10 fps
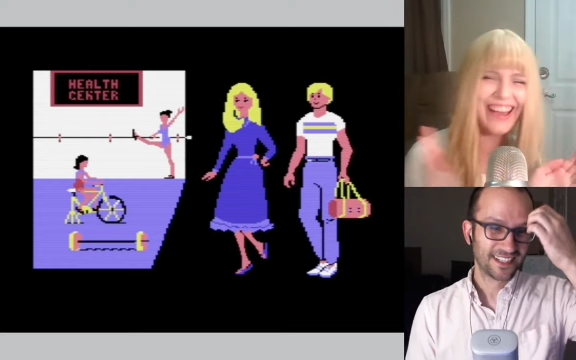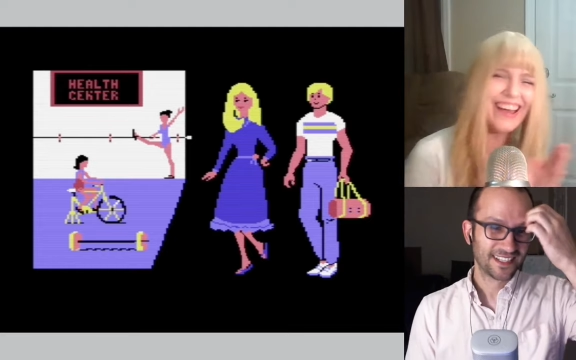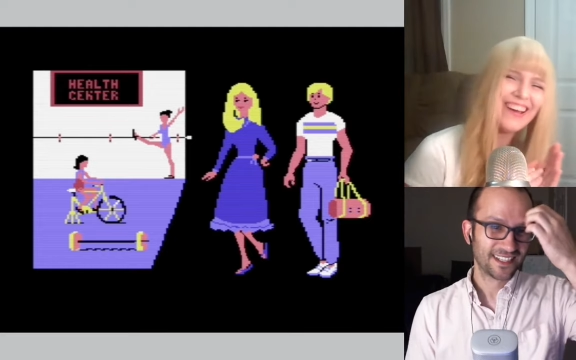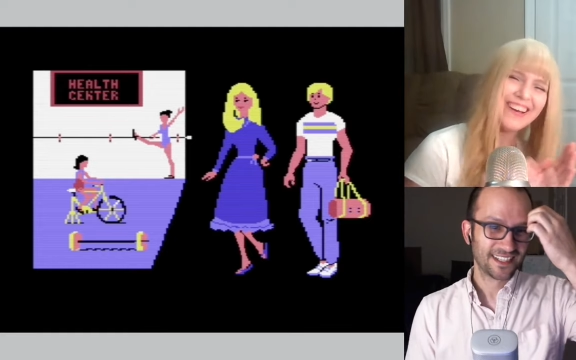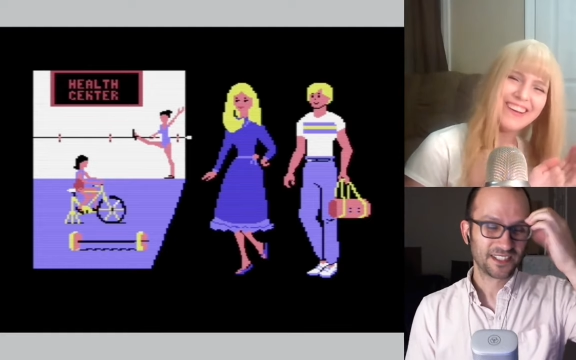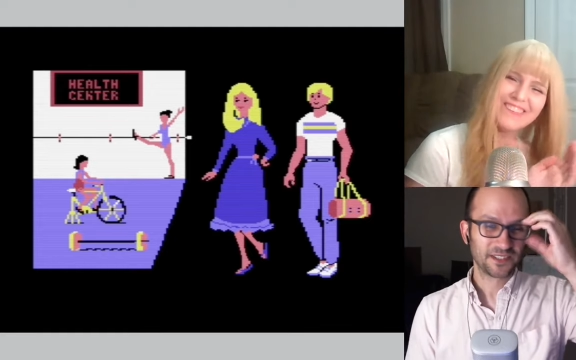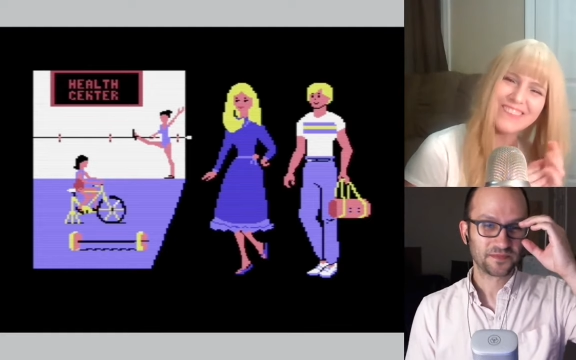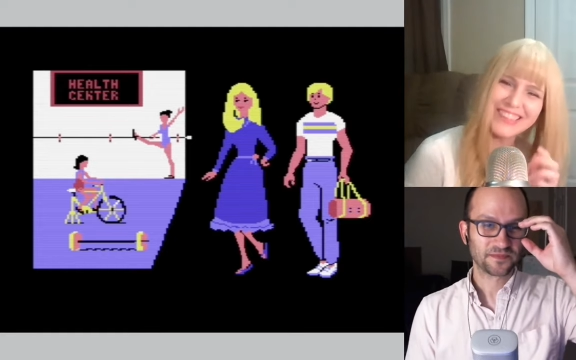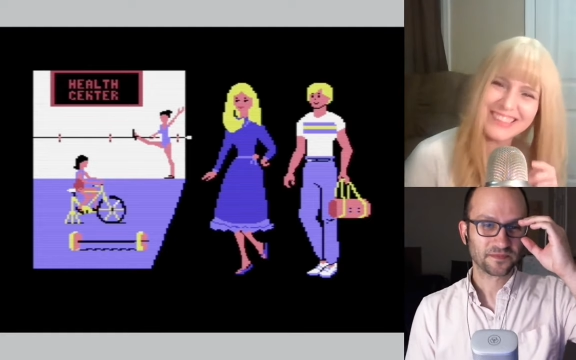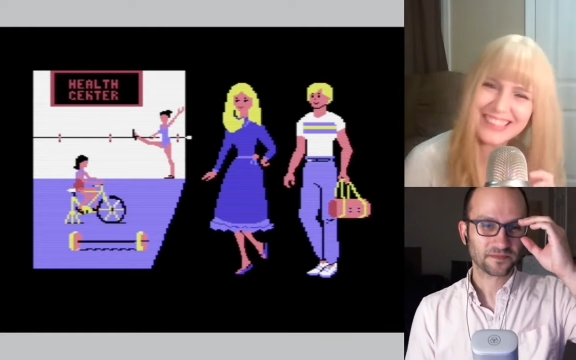
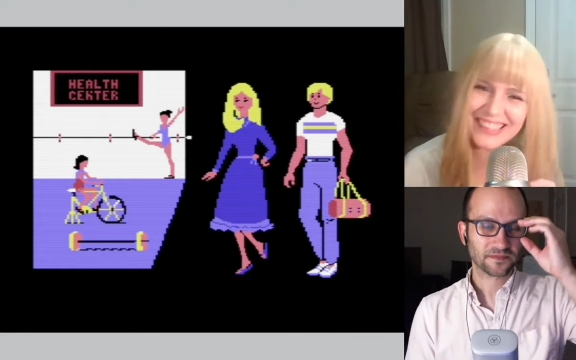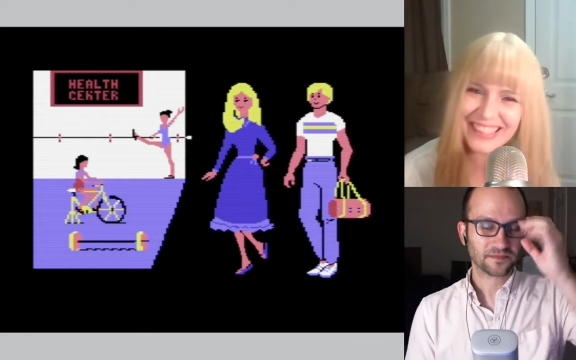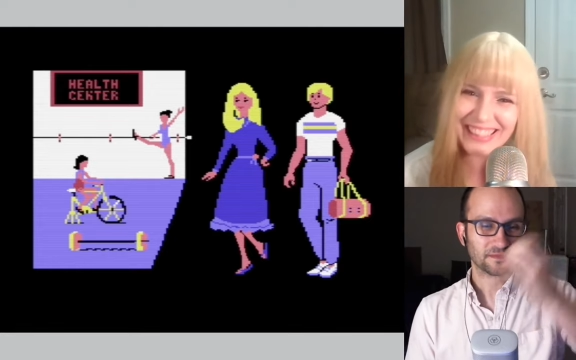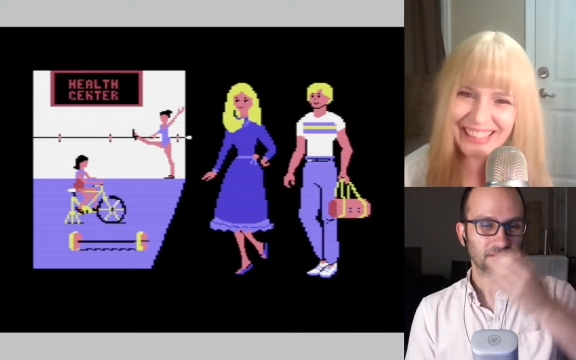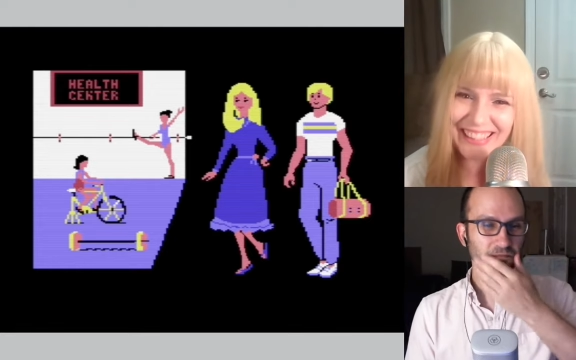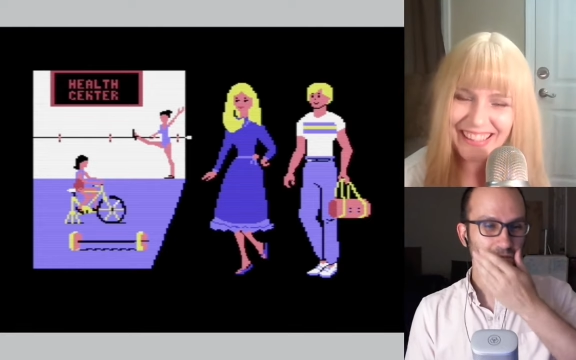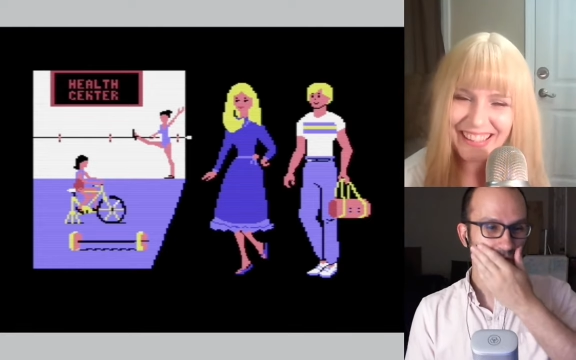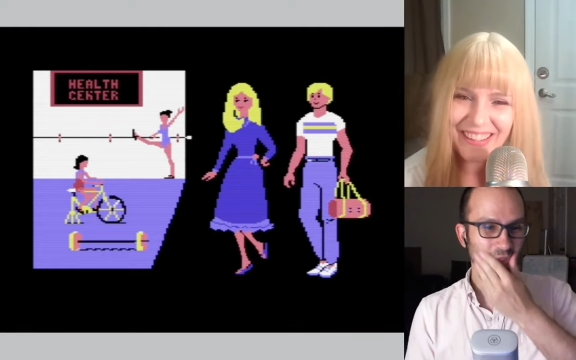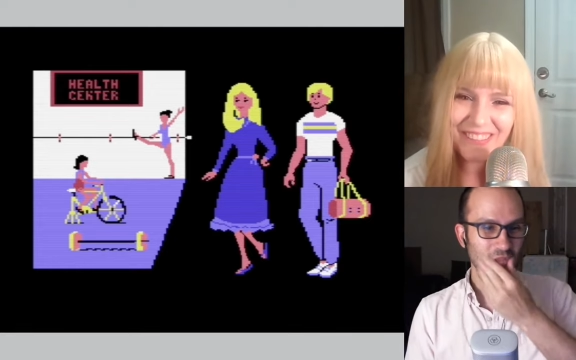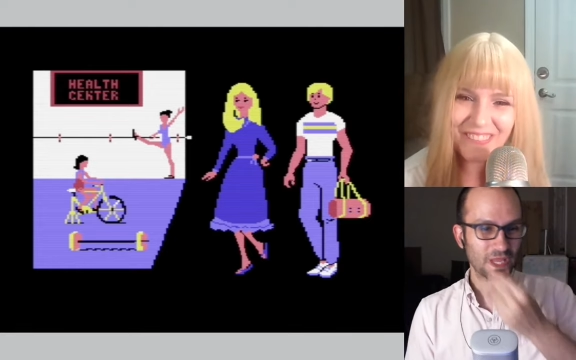Speaker 1: We did it!
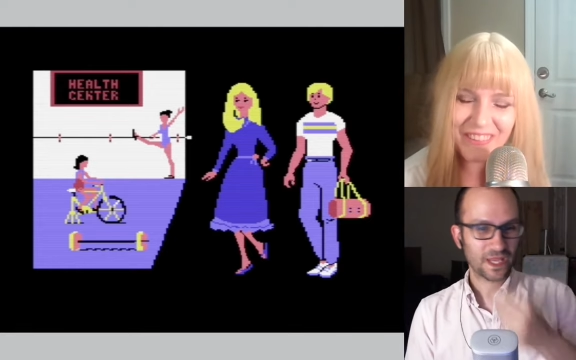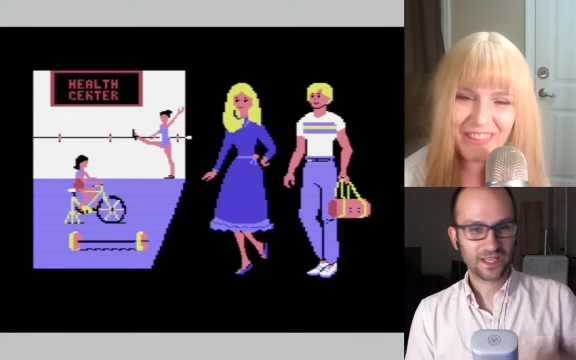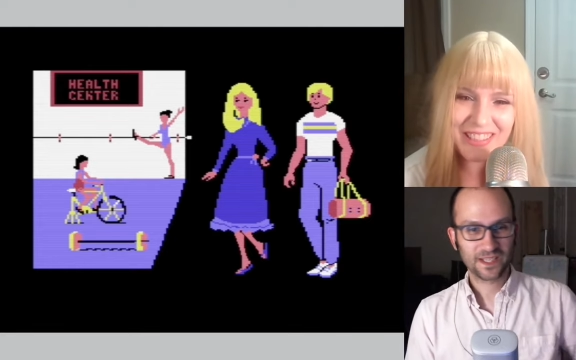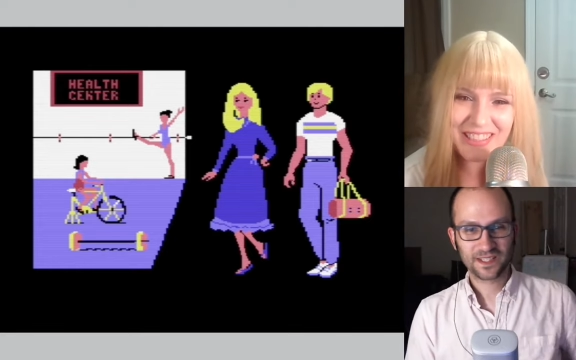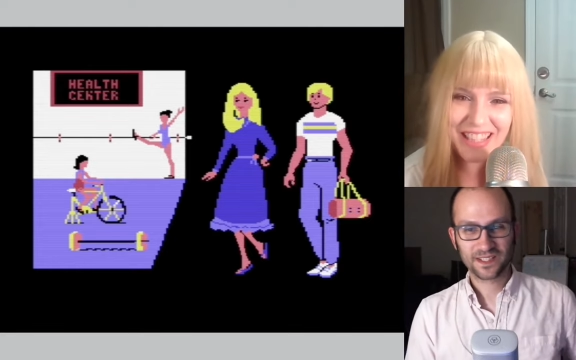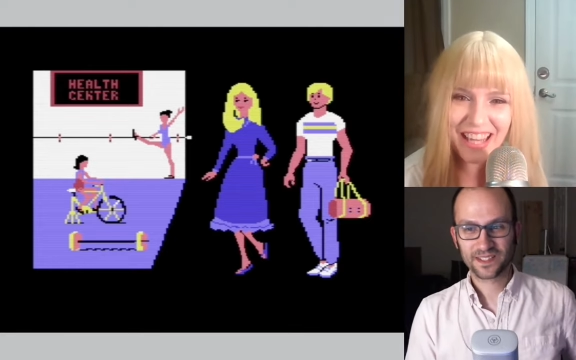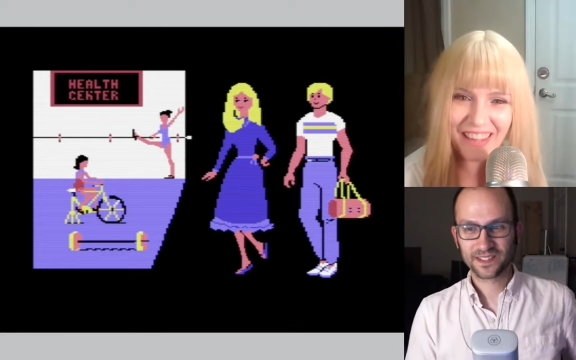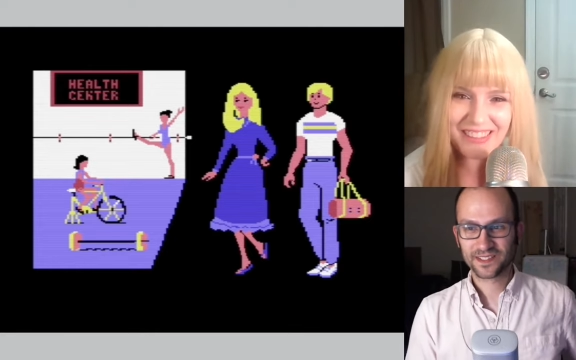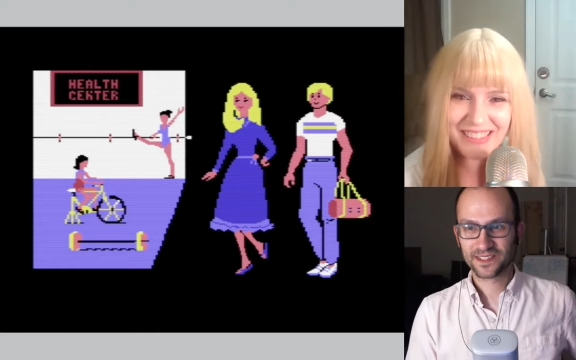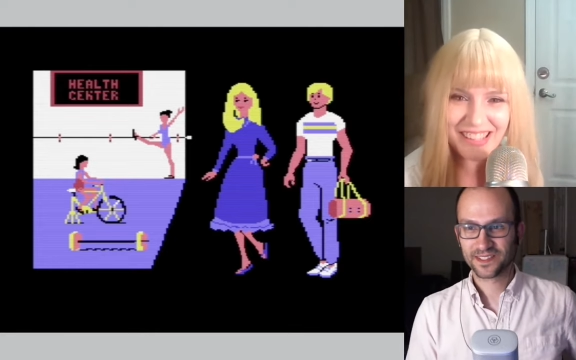We went to the
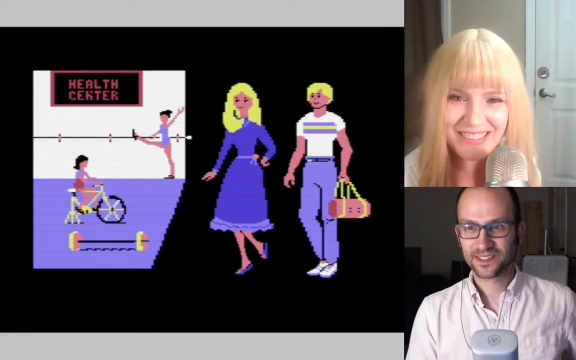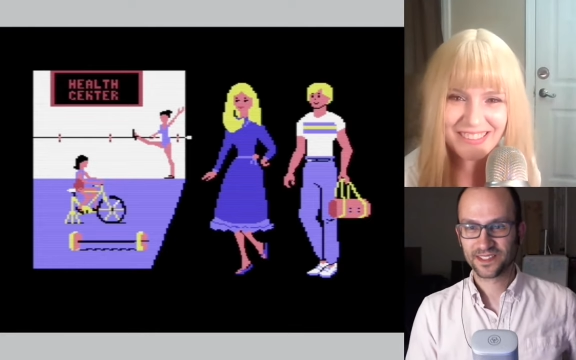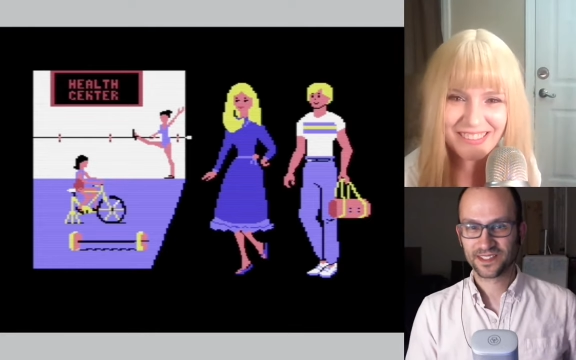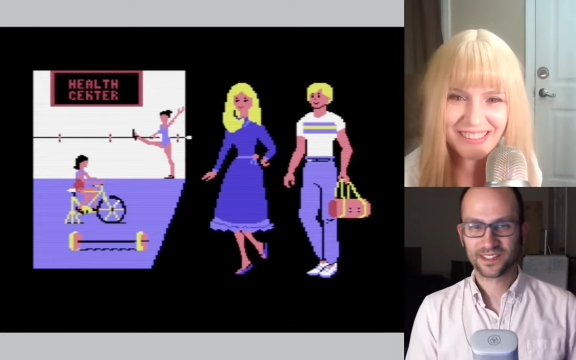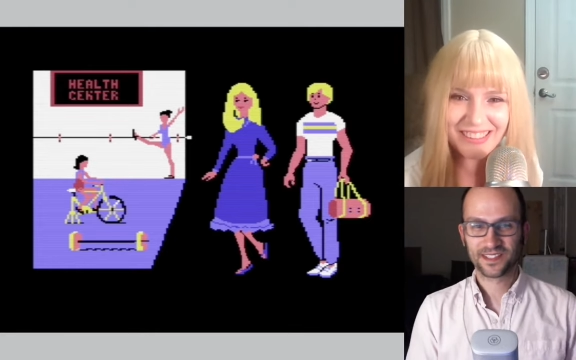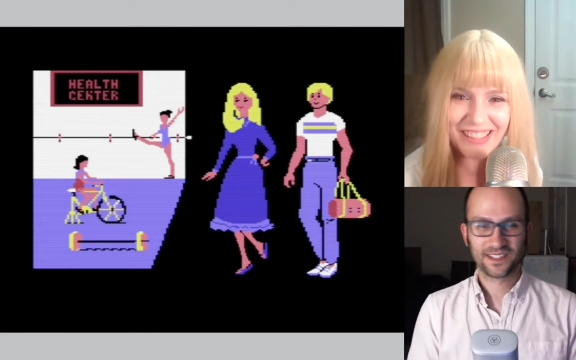health center,